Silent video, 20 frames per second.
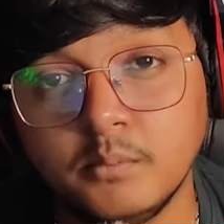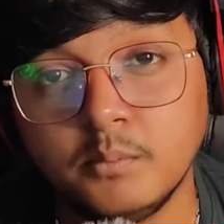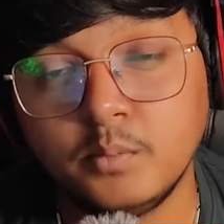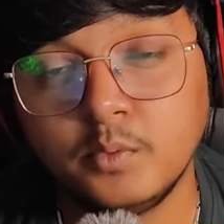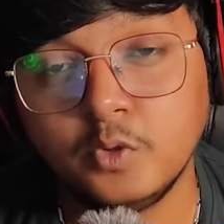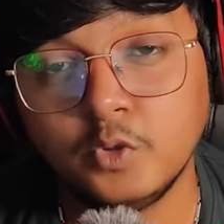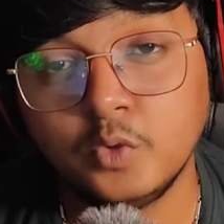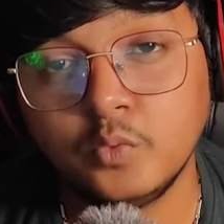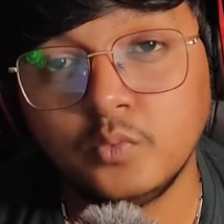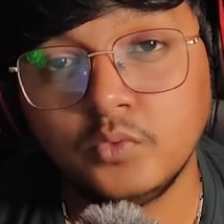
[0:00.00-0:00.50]

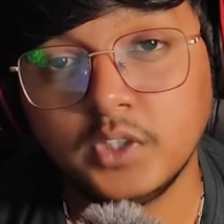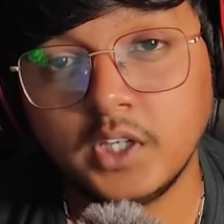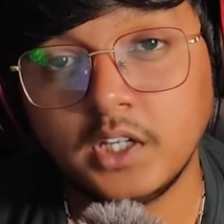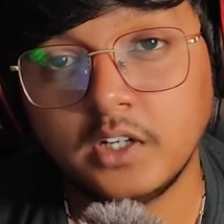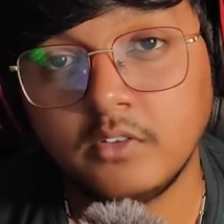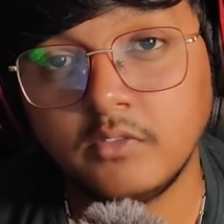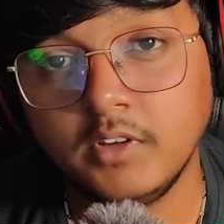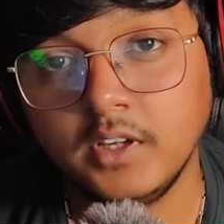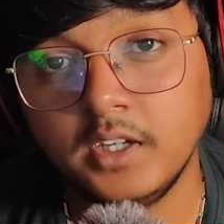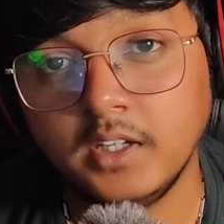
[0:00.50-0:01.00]
blooms
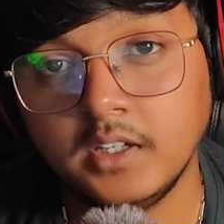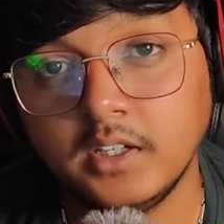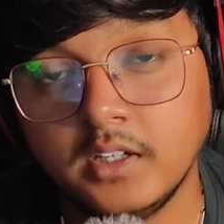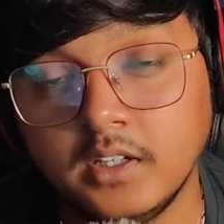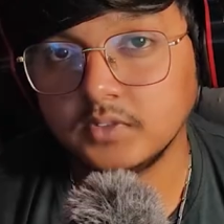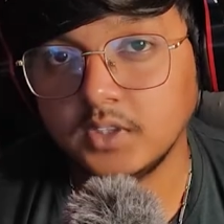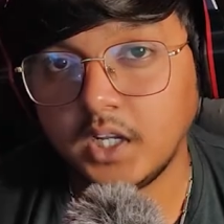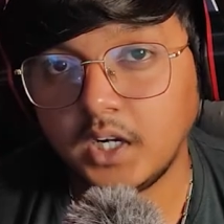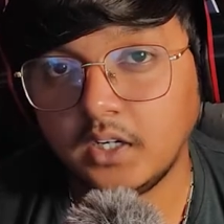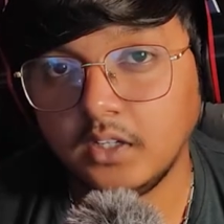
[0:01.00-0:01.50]
are weak.
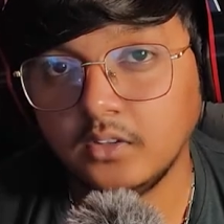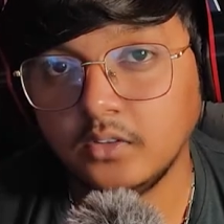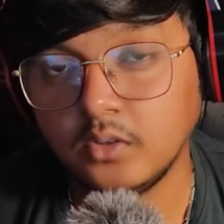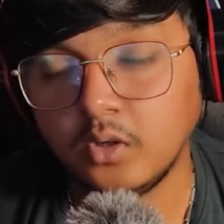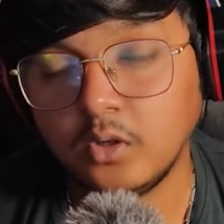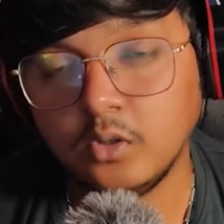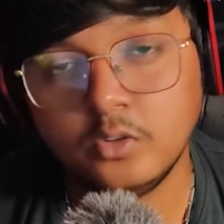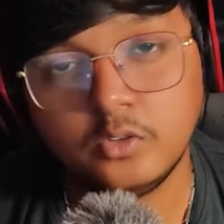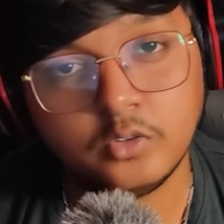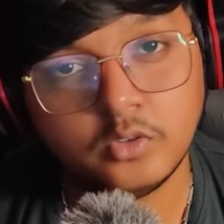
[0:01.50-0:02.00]
That is
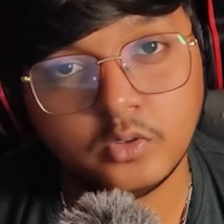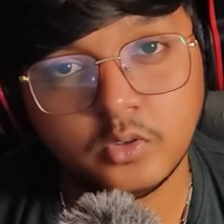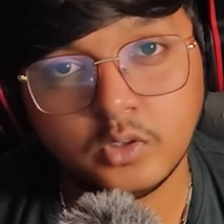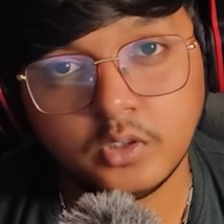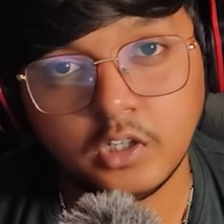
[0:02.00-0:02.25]
also